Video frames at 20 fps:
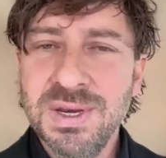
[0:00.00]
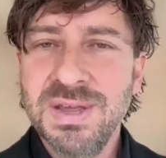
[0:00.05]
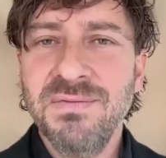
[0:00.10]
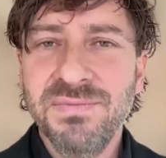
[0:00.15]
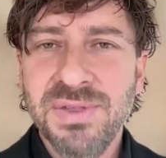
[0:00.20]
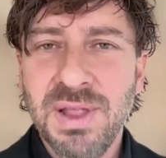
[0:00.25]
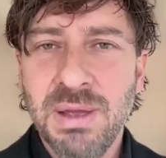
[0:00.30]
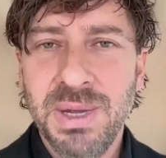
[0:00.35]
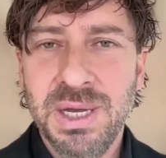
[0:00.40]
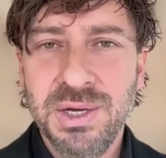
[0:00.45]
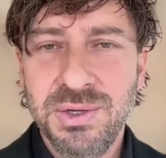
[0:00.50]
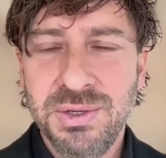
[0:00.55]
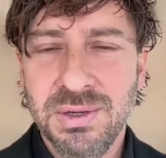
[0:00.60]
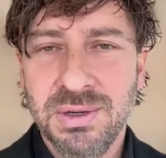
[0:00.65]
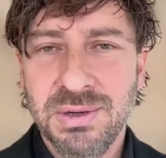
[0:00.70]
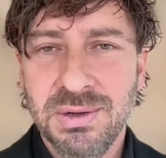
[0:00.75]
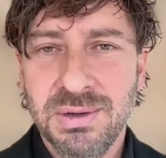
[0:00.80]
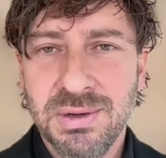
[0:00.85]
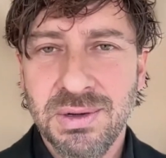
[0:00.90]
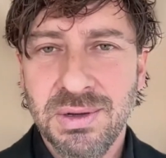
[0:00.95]

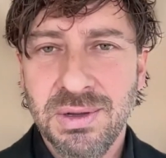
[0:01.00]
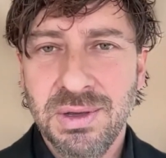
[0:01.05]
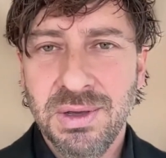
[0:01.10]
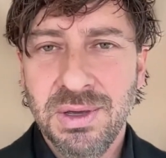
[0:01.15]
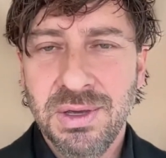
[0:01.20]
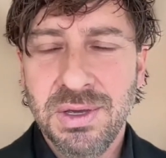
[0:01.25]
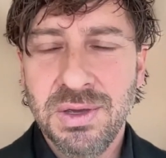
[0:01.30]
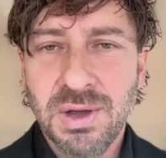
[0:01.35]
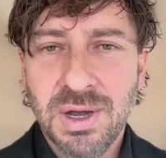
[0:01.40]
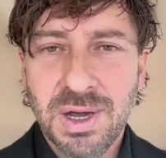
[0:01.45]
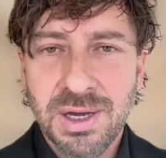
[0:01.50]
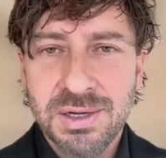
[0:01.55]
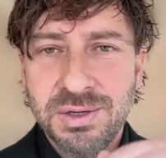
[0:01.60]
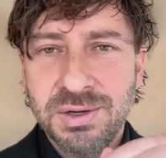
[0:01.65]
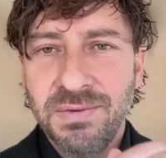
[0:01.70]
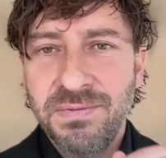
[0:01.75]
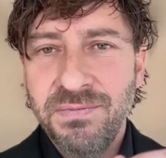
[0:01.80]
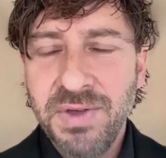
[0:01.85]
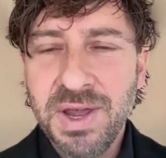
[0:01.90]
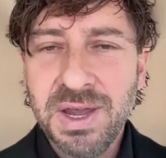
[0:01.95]
inflammation. You cut
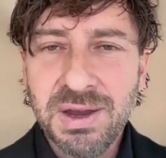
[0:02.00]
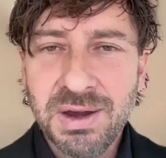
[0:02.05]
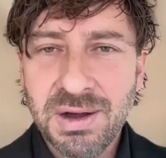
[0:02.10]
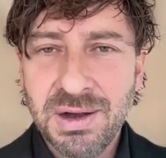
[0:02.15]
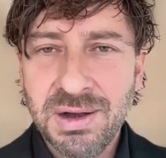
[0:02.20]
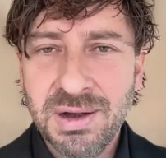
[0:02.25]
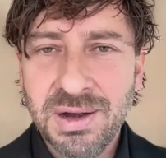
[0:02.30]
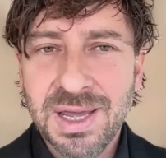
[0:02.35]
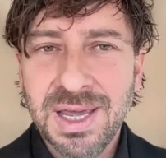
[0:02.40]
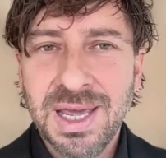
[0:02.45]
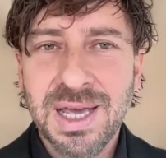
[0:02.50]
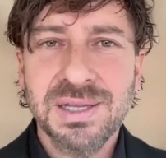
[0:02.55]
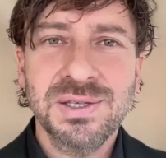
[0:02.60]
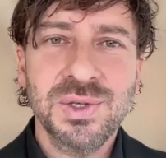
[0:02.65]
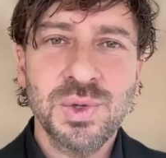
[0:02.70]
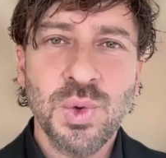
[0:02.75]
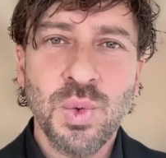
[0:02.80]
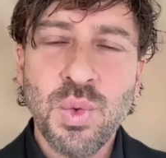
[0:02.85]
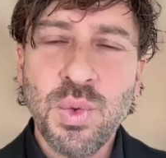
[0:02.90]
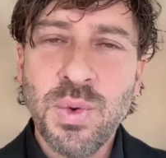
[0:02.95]
your finger, it
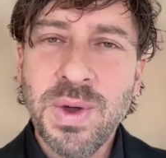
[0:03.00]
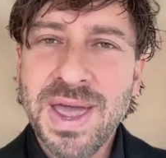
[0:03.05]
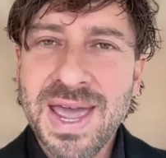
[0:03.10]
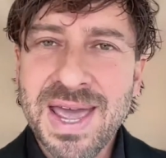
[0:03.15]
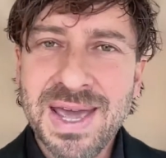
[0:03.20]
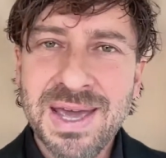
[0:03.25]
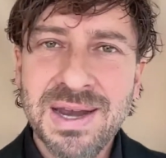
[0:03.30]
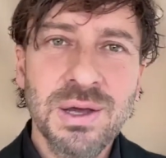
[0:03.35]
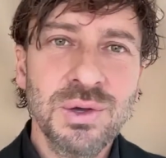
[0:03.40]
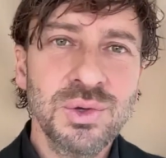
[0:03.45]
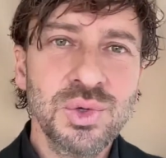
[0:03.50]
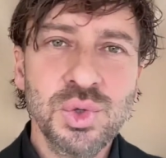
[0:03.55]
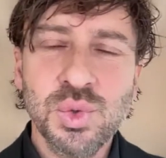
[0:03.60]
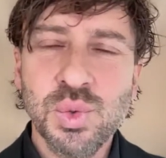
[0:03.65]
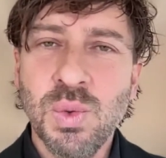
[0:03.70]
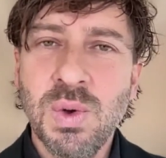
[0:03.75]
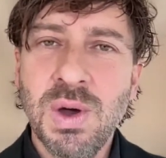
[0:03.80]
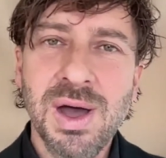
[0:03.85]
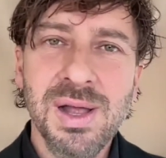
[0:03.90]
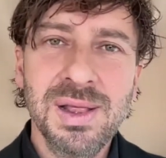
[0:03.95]
gets red,
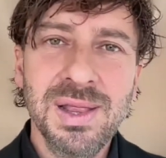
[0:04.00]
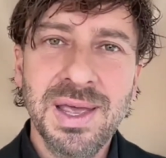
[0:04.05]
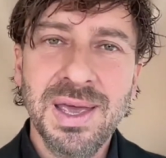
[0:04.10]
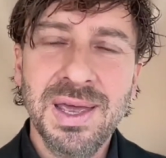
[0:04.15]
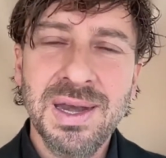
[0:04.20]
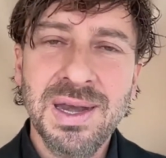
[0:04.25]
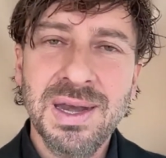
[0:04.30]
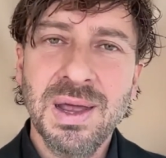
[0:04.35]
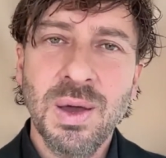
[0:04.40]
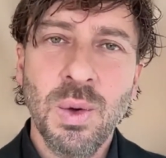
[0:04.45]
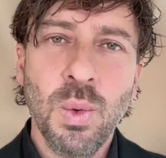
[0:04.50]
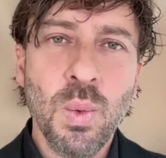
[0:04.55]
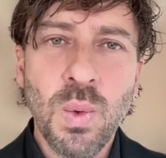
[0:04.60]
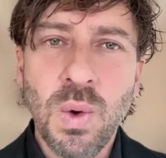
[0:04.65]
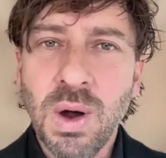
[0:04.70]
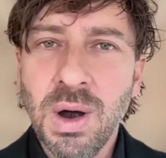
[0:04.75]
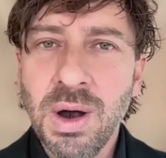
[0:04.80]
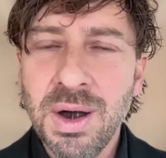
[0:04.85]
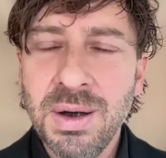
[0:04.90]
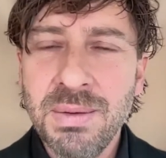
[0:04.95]
swollen,
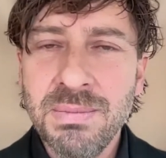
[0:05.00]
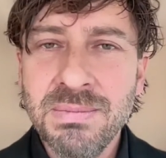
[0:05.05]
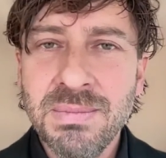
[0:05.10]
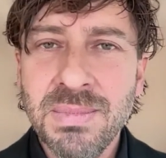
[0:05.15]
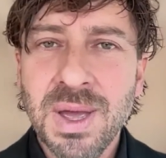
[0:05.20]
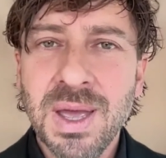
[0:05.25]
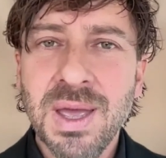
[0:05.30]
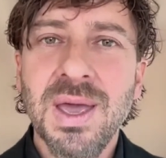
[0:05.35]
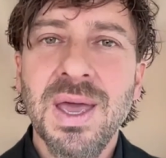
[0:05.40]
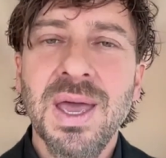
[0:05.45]
warm,